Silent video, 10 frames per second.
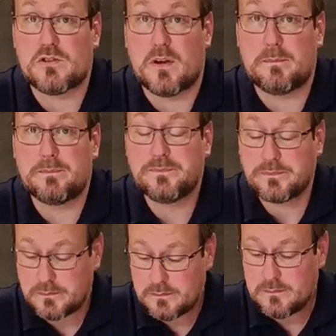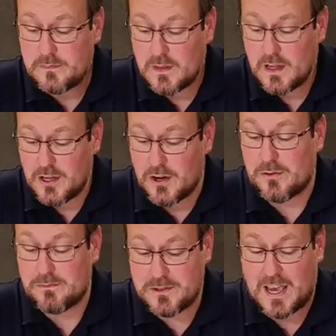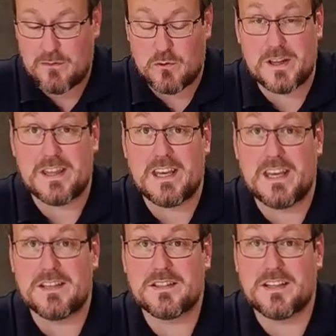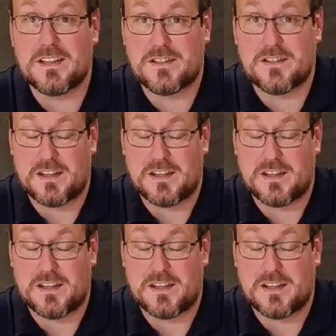trip, to have one of these. It's